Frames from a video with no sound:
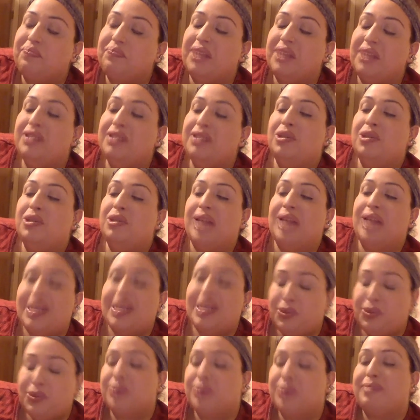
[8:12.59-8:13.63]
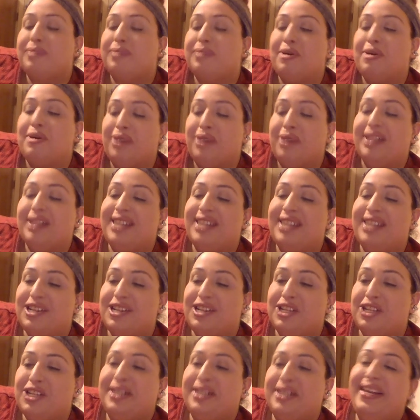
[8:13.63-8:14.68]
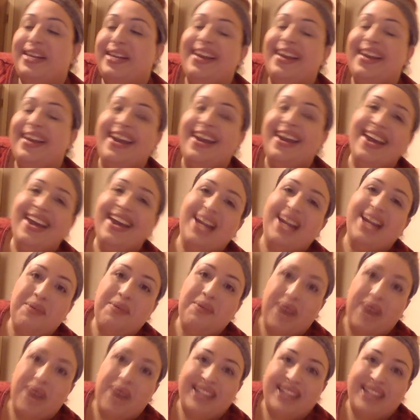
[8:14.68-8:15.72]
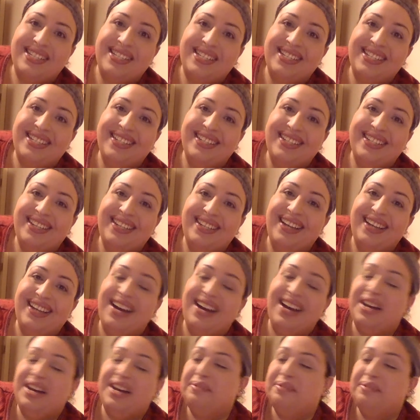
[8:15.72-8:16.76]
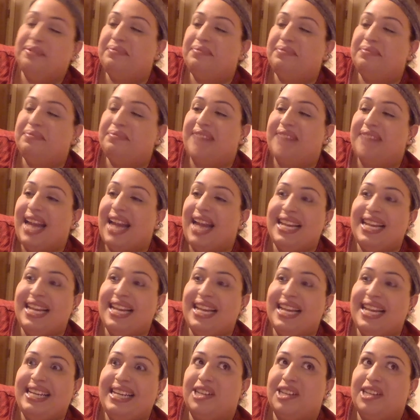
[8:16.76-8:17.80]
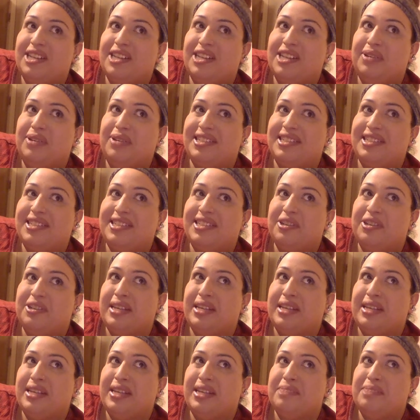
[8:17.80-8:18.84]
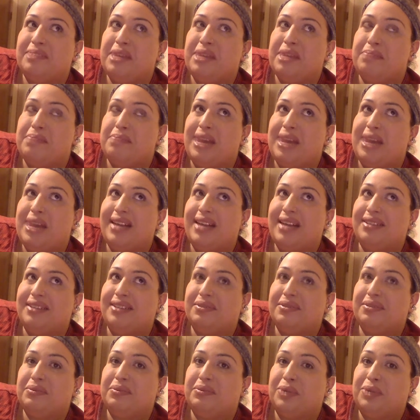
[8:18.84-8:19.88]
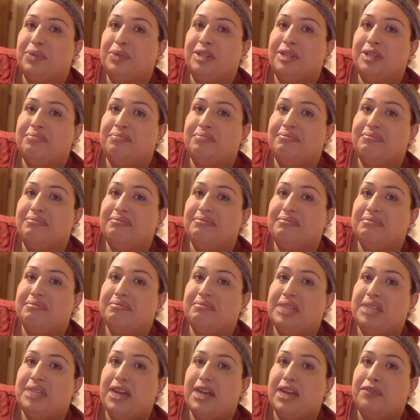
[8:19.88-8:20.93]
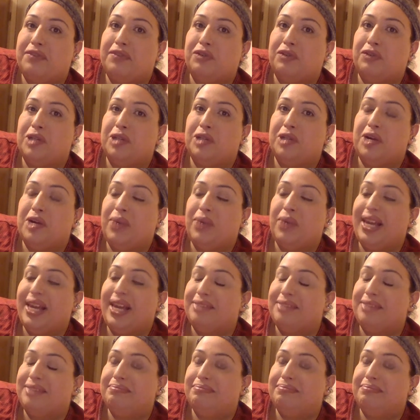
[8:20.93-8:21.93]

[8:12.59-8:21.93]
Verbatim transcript: So last week was my orientation and I went. Um, I didn't get to go last year because me and Mike were together for a long weekend.